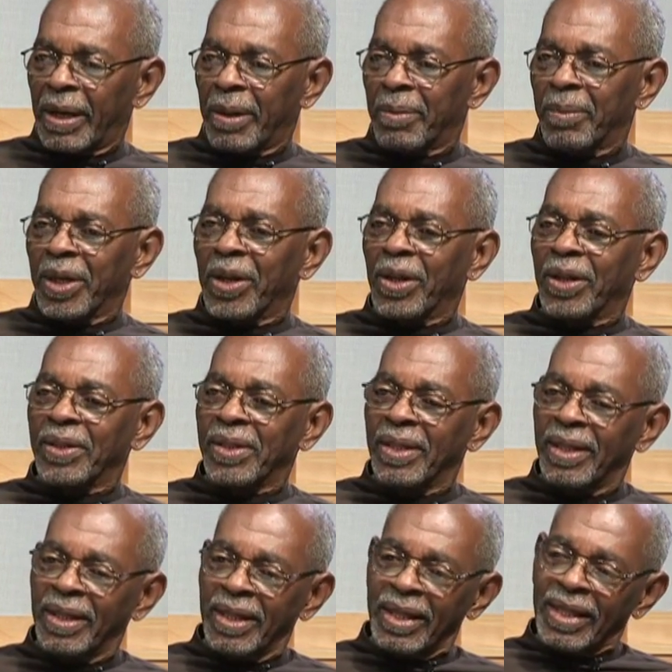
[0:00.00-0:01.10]
Because
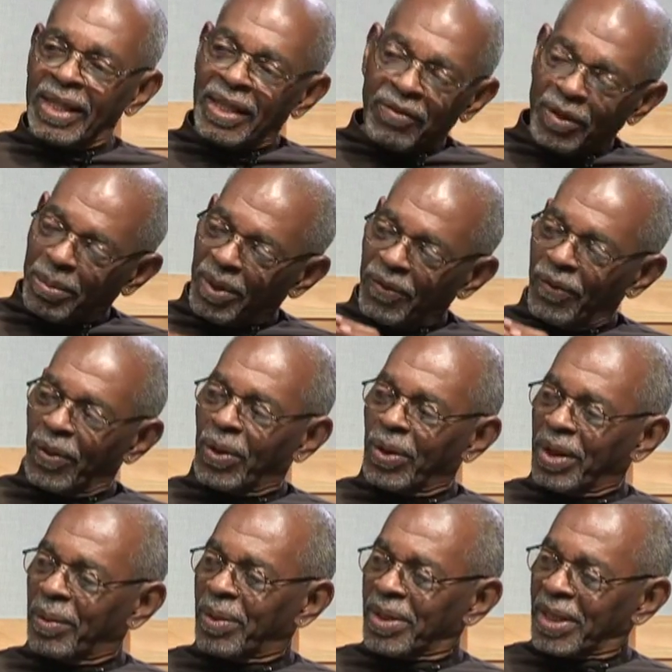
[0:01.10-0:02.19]
even before
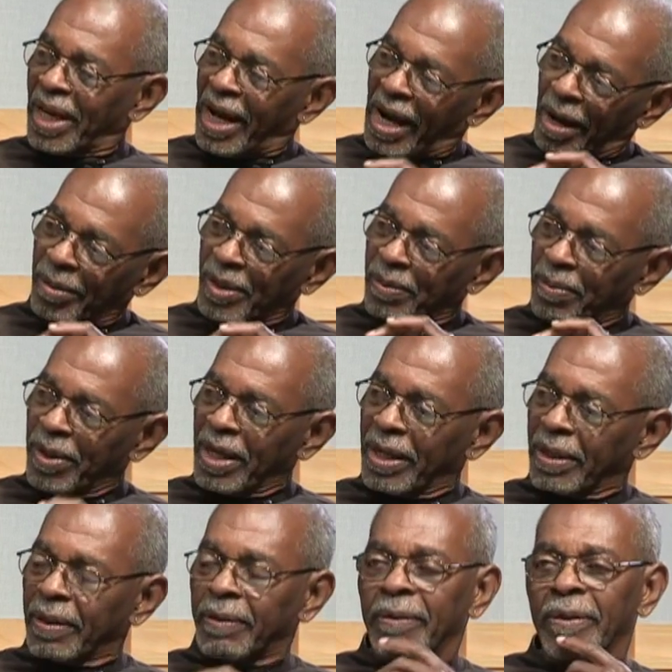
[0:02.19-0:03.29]
there was the Arab
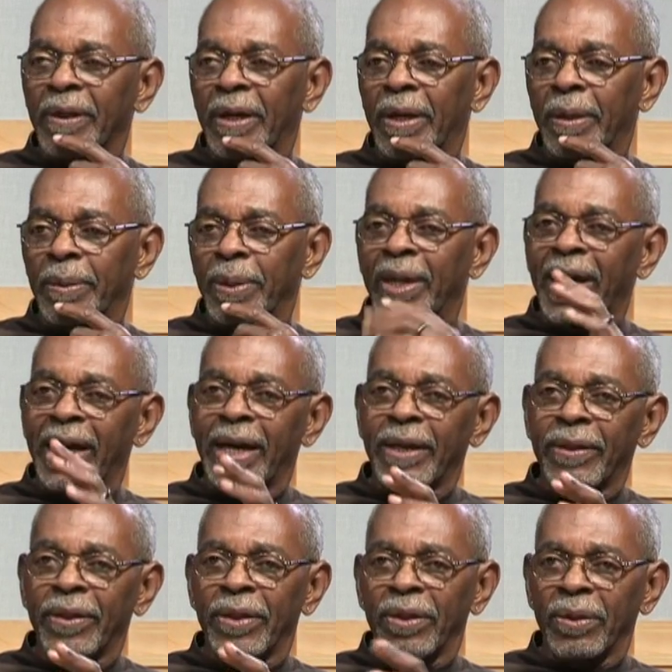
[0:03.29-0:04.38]
Spring, we
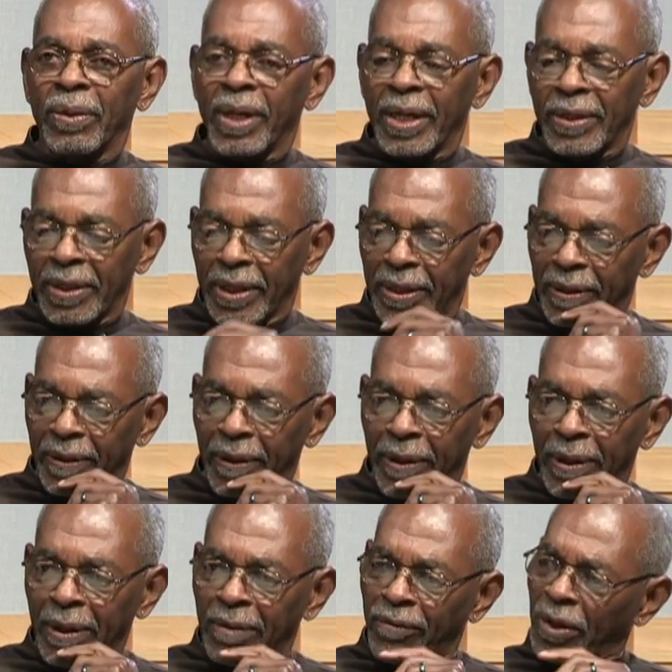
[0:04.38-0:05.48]
had the U.S. and
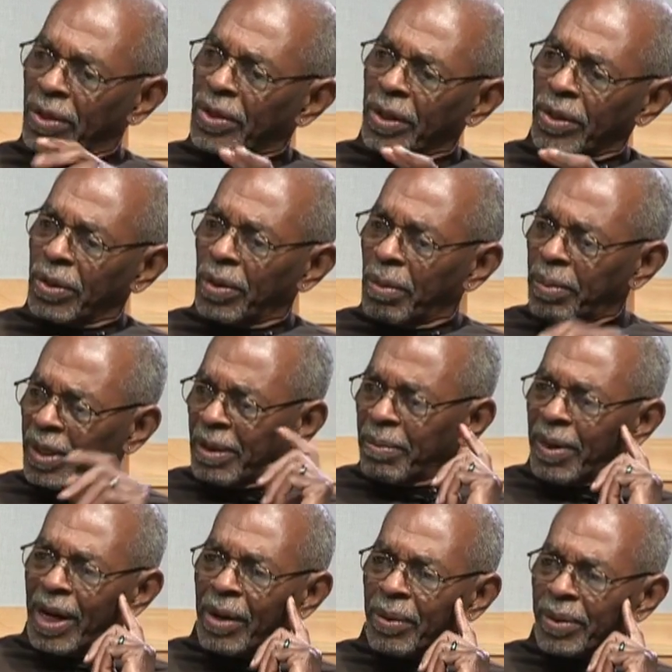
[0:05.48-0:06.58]
various other European
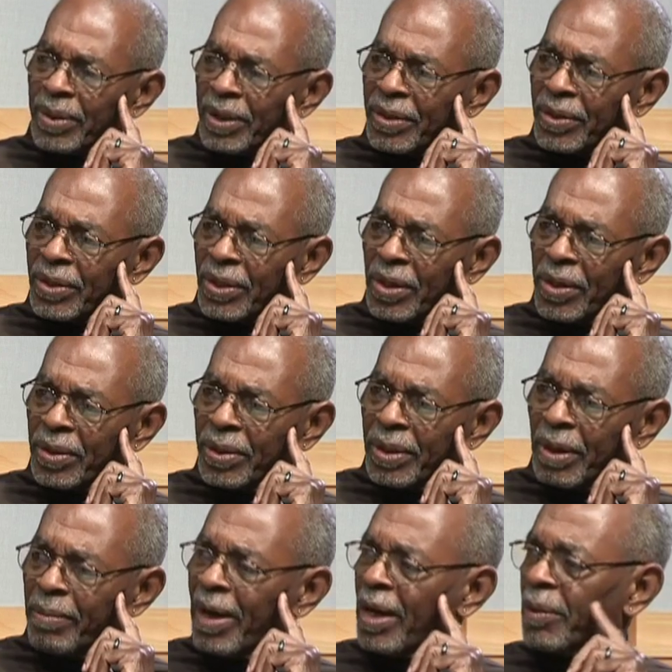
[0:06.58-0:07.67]
powers concerned
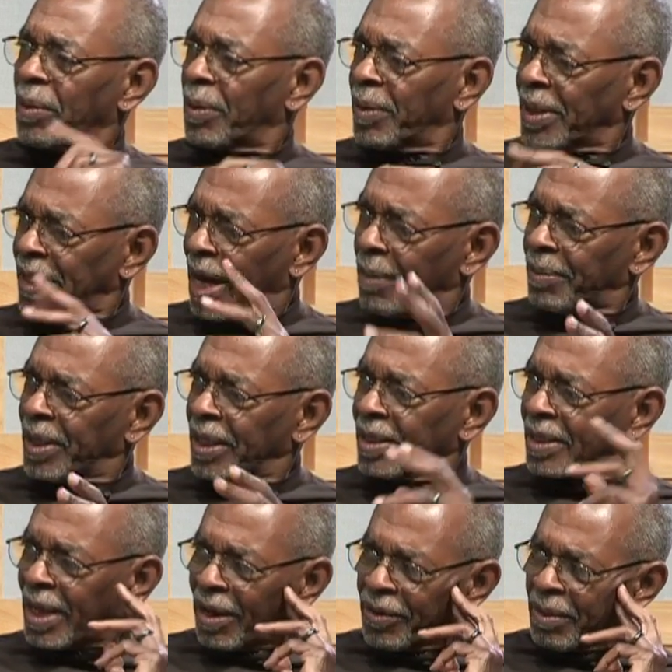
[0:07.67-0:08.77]
about what was happening in South